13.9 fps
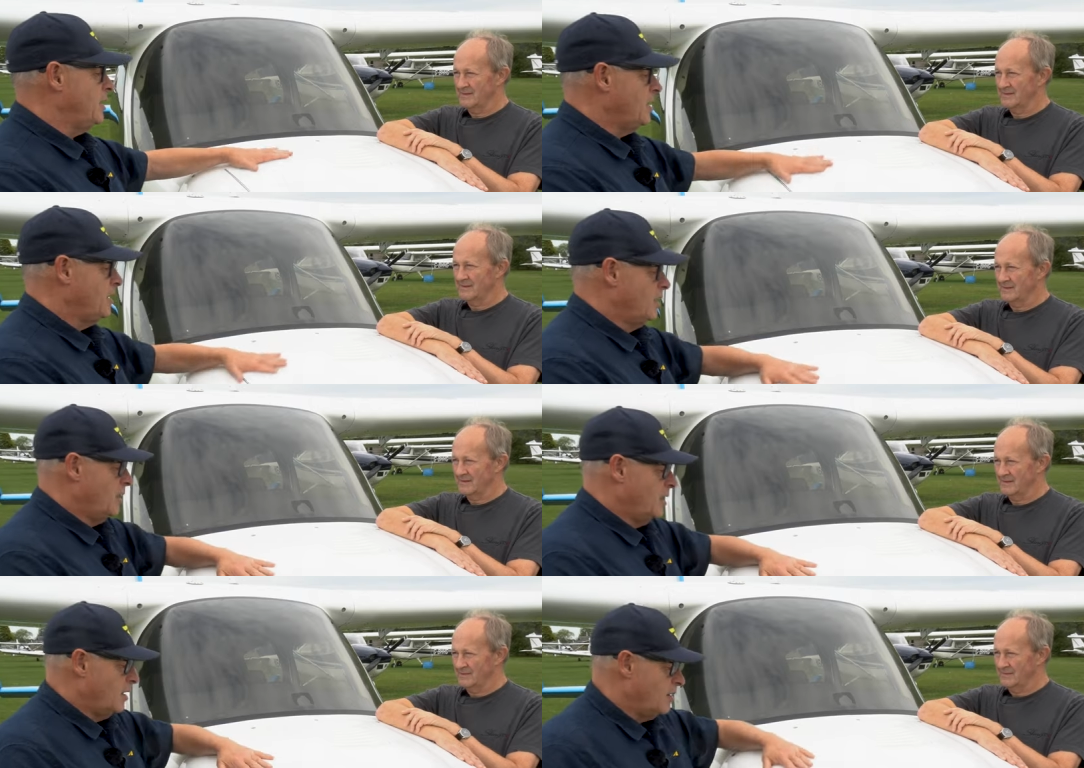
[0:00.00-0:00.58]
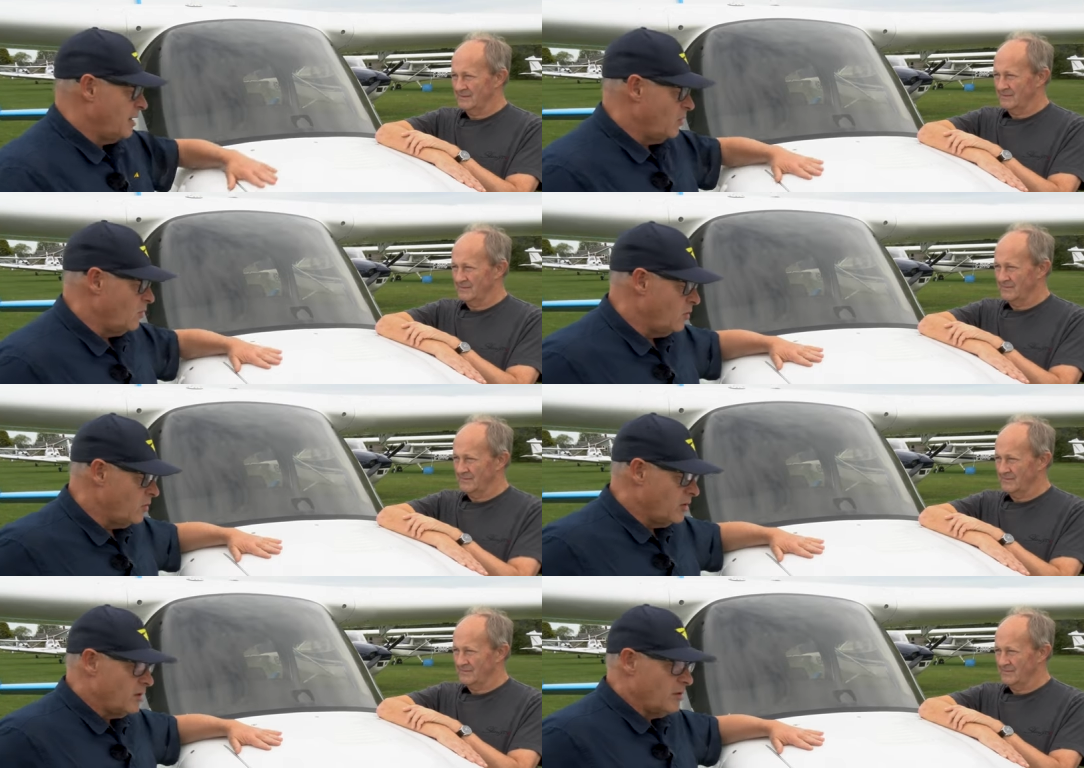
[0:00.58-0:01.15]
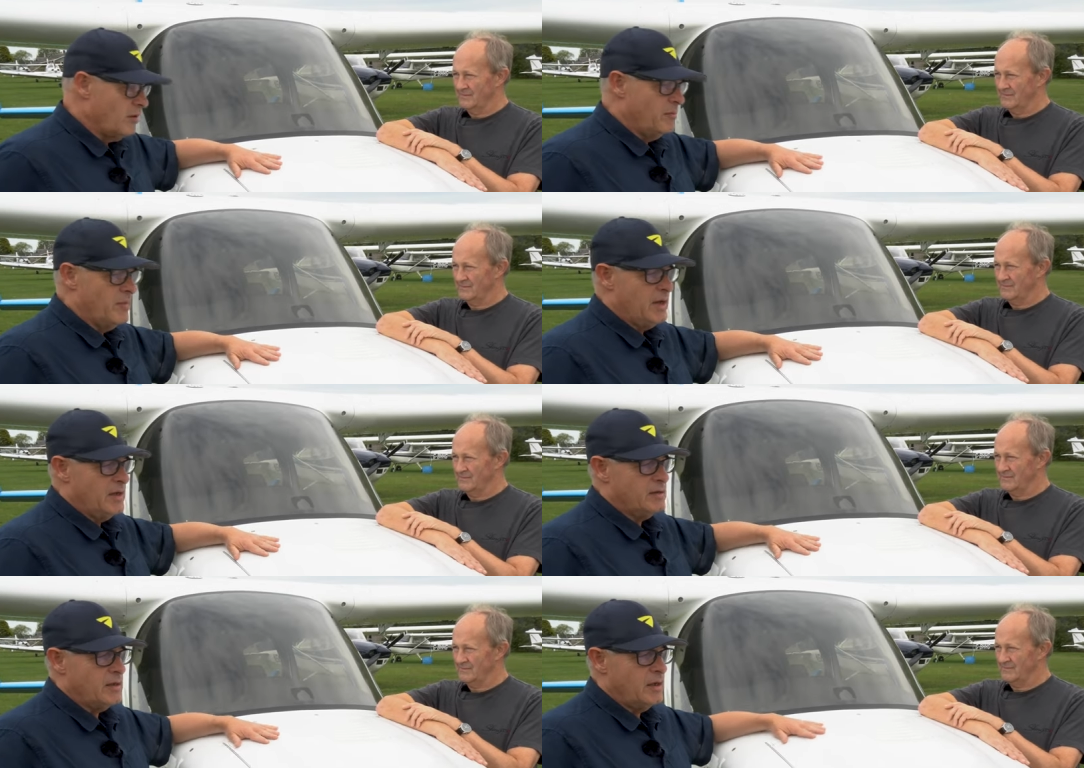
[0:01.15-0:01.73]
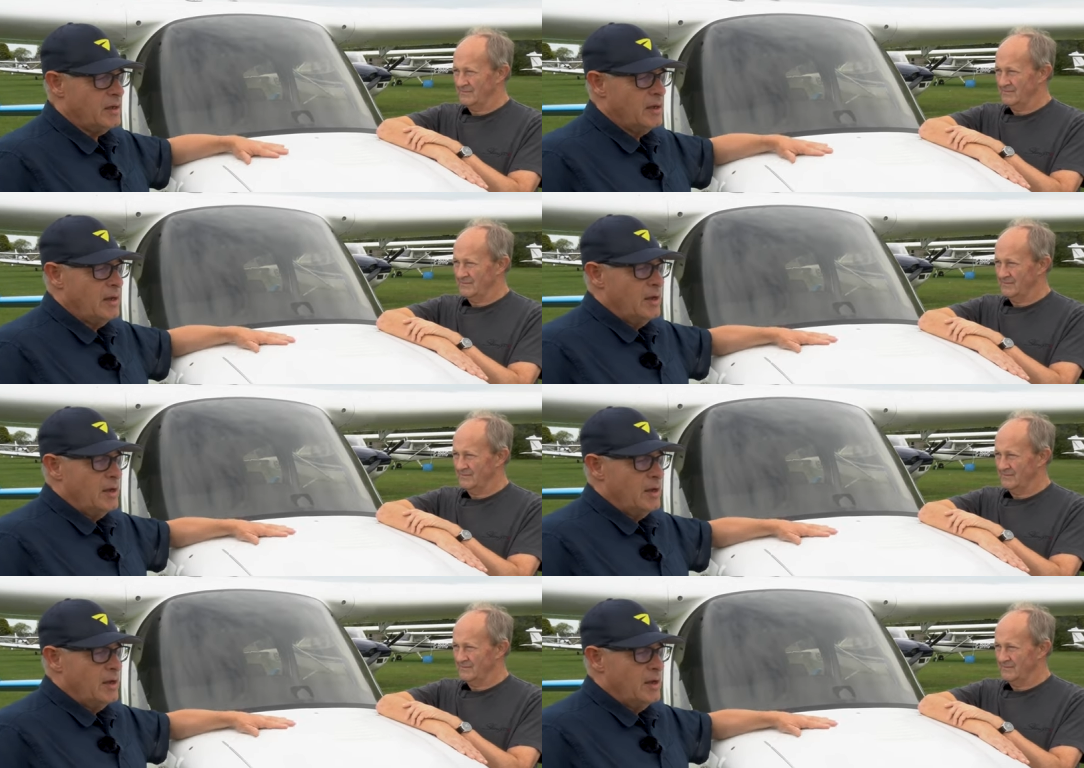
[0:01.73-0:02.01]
Speaker 1: there, they all look amazing.